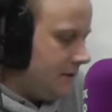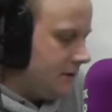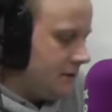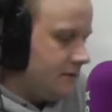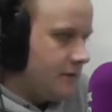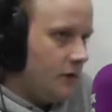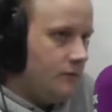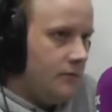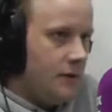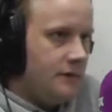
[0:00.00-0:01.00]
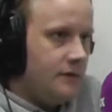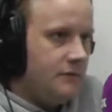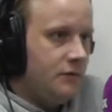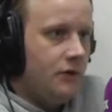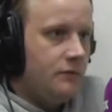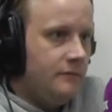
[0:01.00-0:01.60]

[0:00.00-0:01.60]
So they've got a, they're all